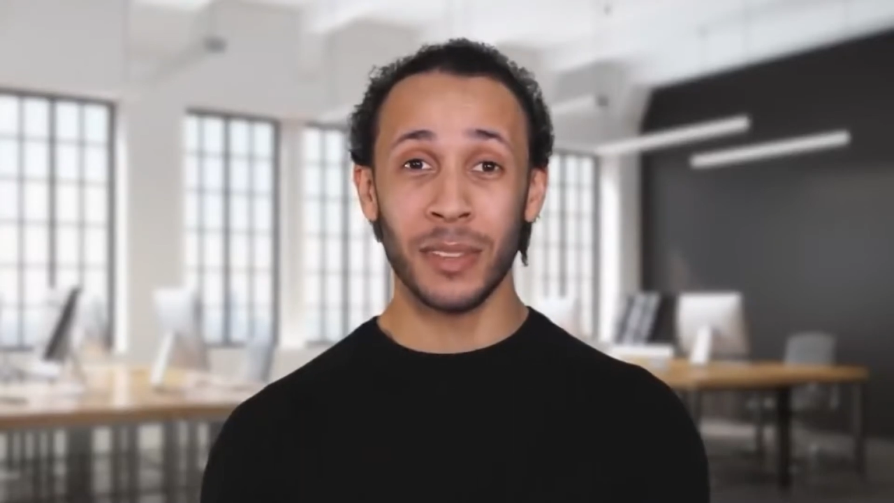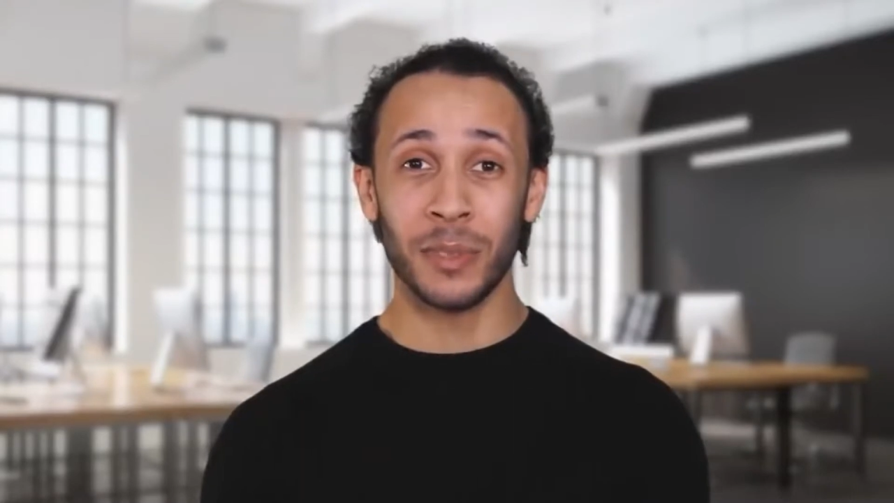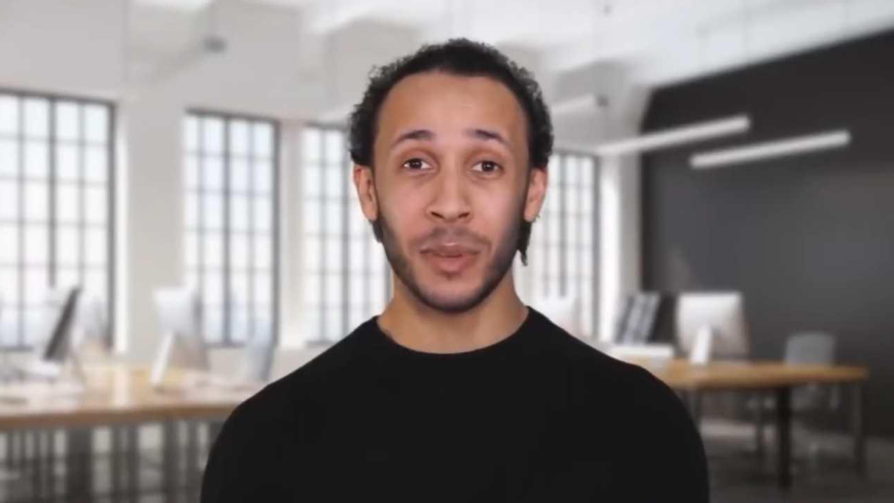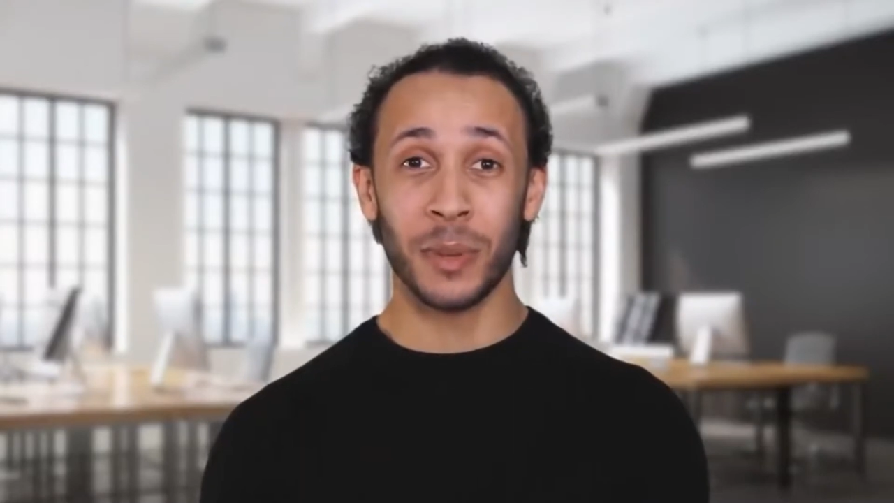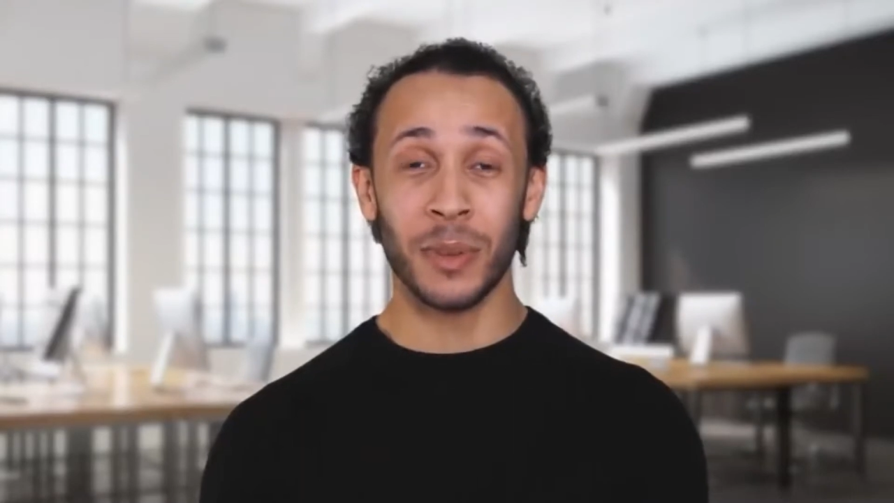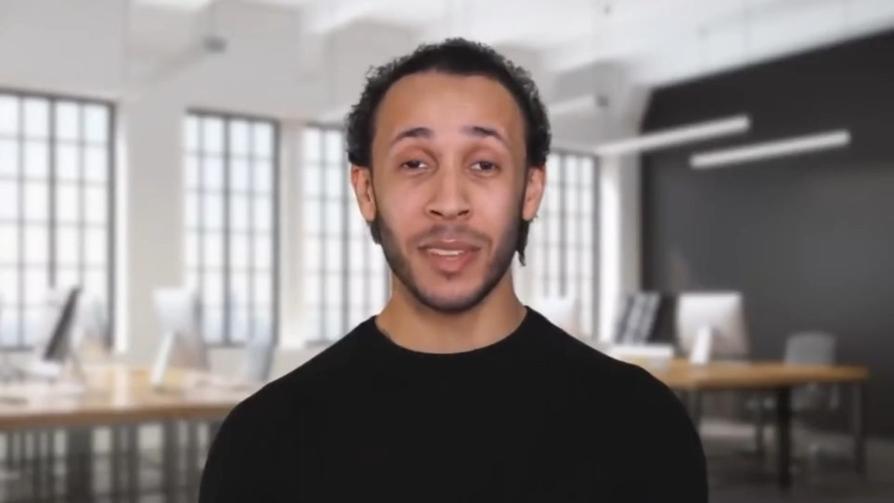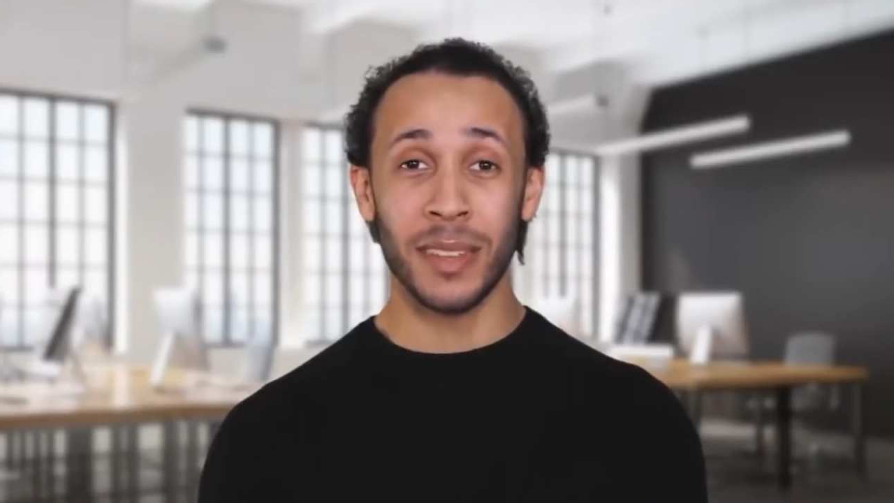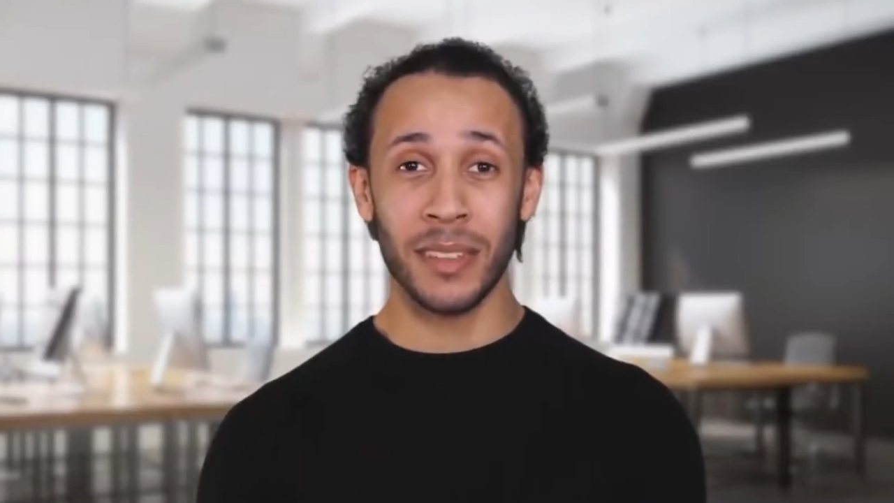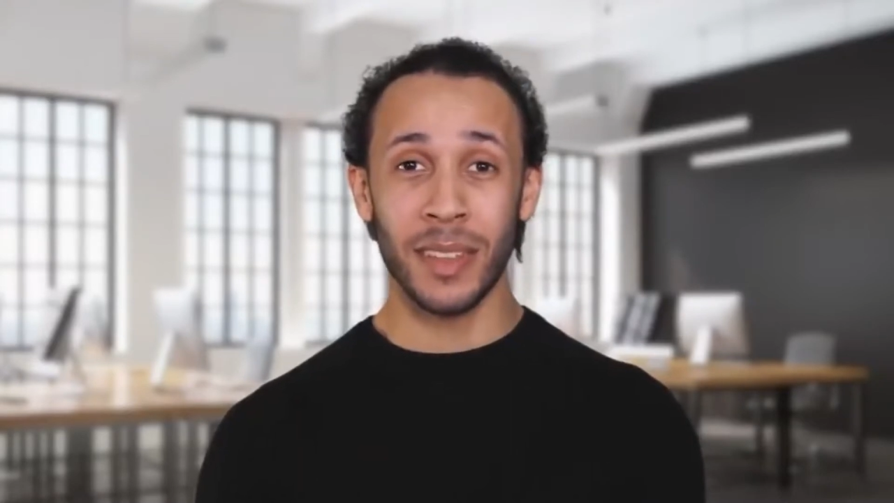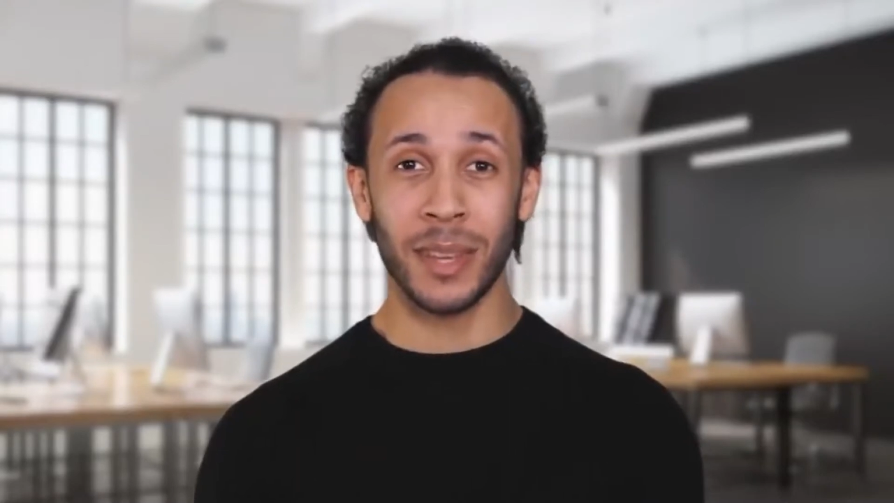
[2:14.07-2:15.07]
Now,
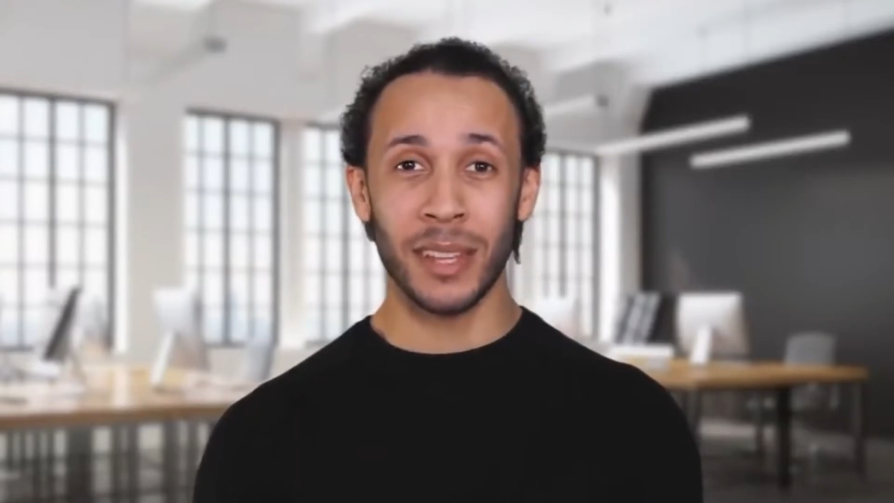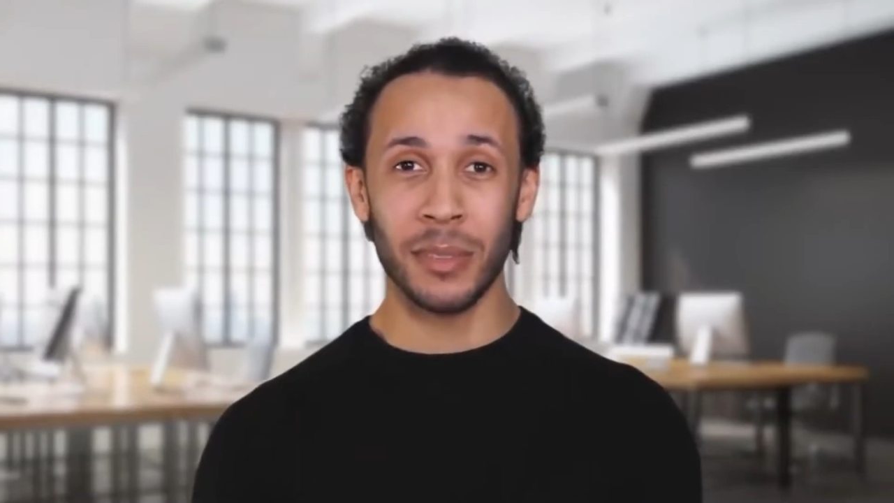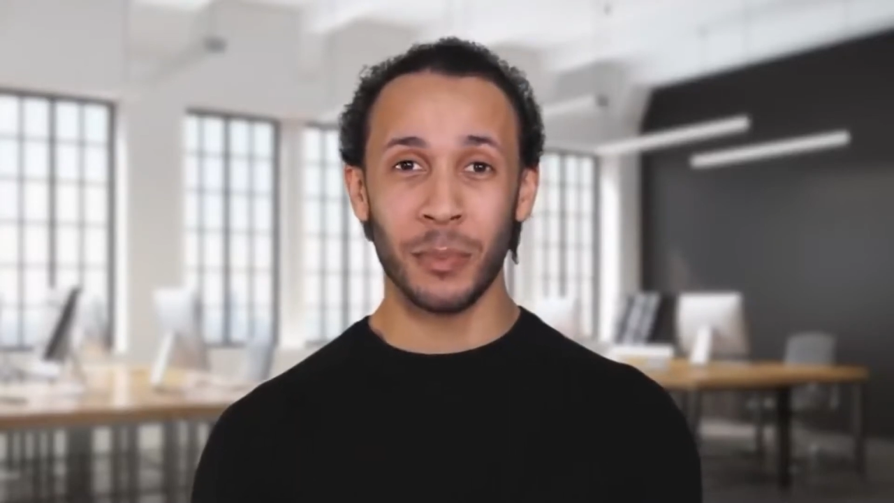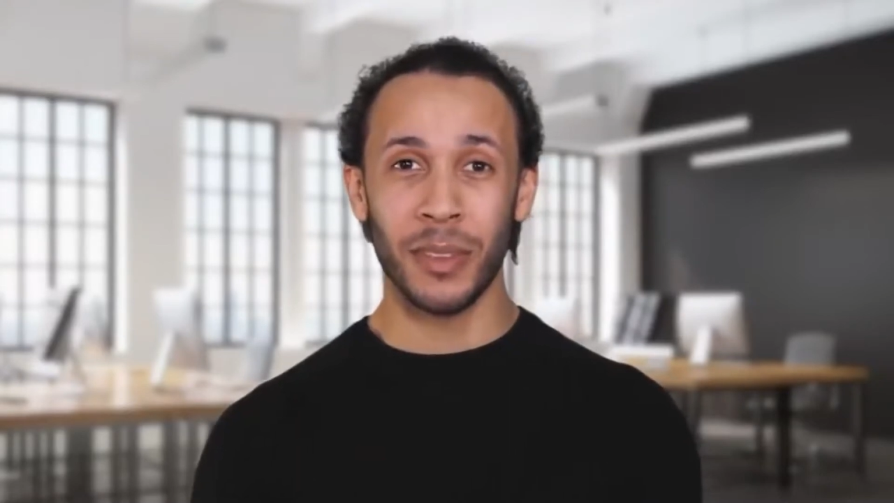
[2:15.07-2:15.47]
let's get